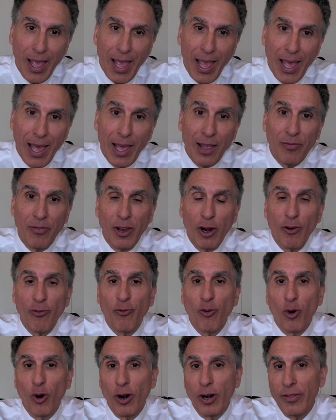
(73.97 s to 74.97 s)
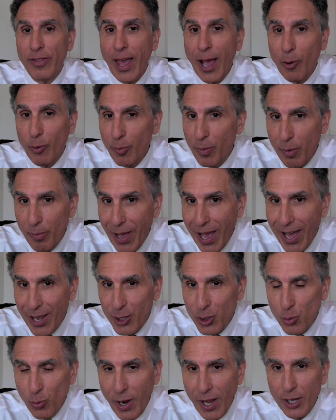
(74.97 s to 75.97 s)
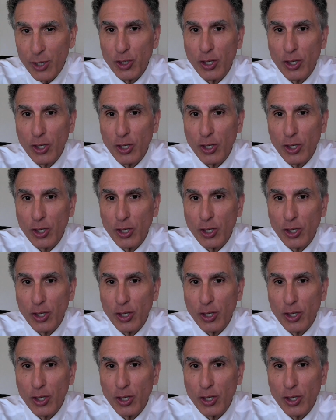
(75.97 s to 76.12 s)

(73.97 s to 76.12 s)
and therefore that would be bad as well.